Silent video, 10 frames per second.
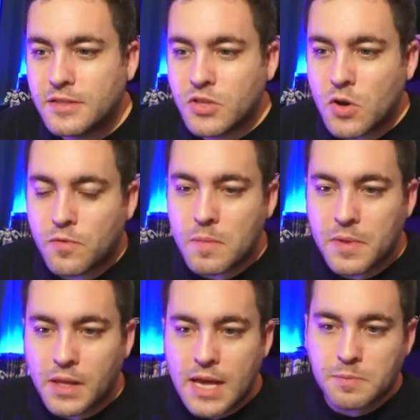So from
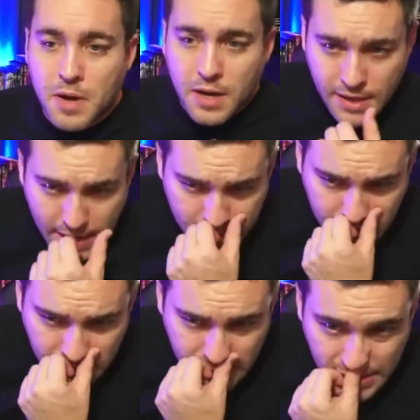the last
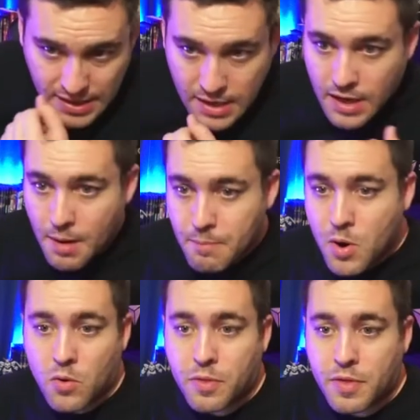podcast, got
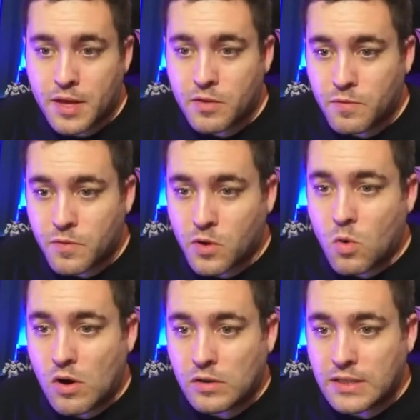Mo. Thank you for the
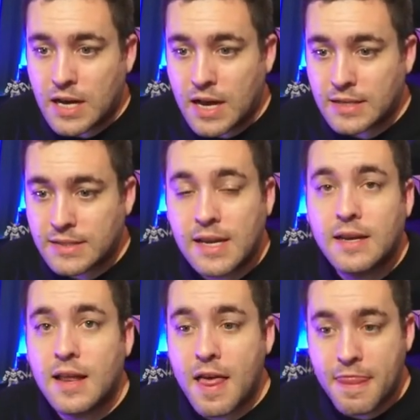quality
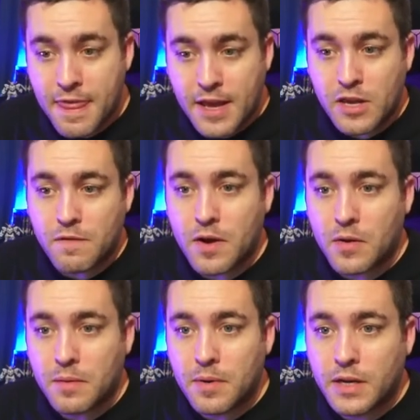content. Thank you
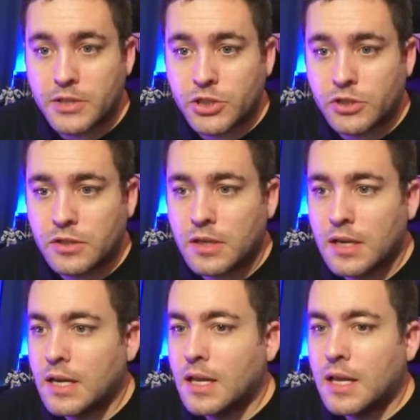very much.
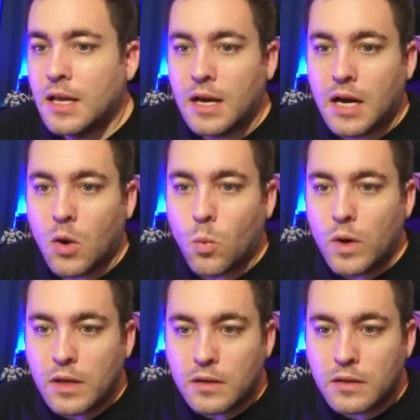Uh,
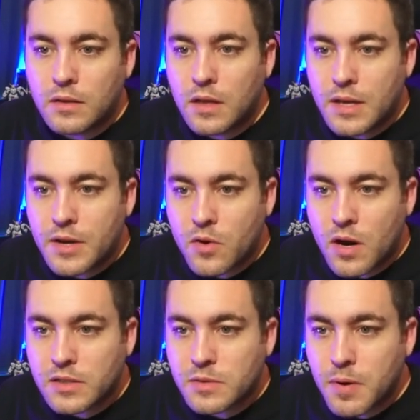Will, another
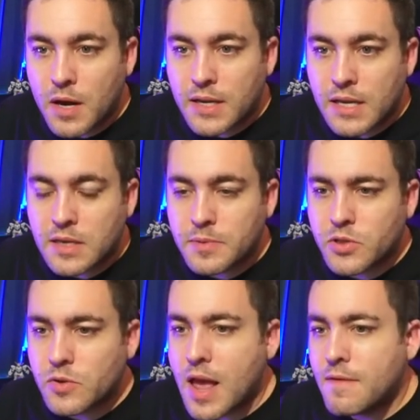awesome podcast
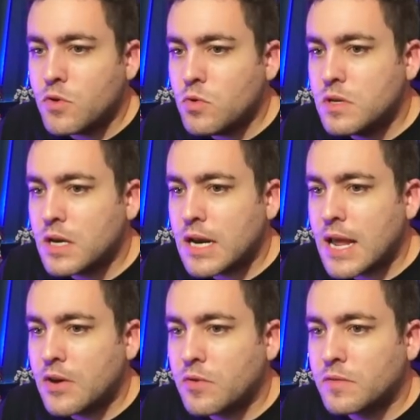episode. Have you done
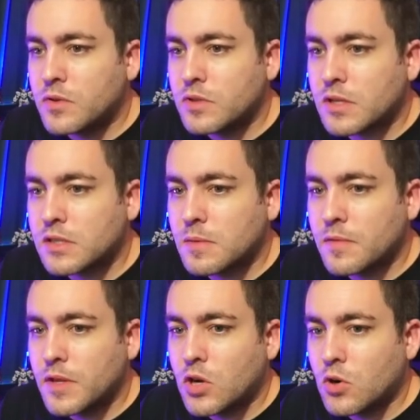any reviews on some
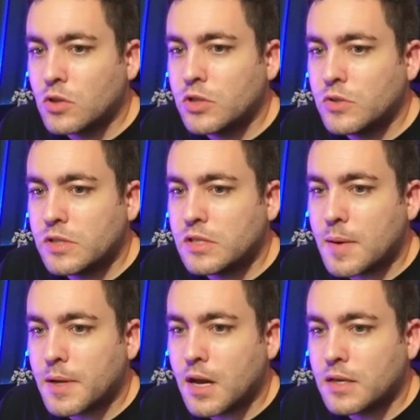of the early UC
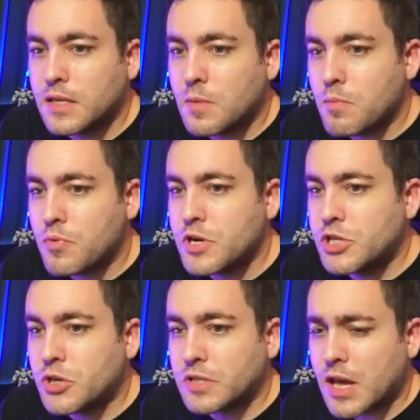Time on content pre
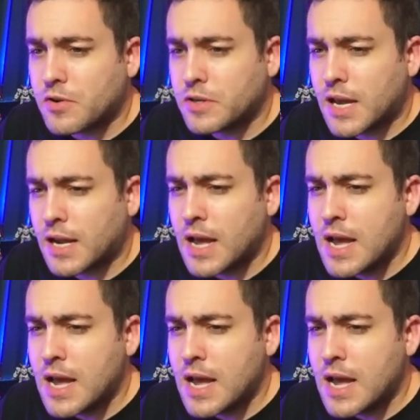Char's Counterattack?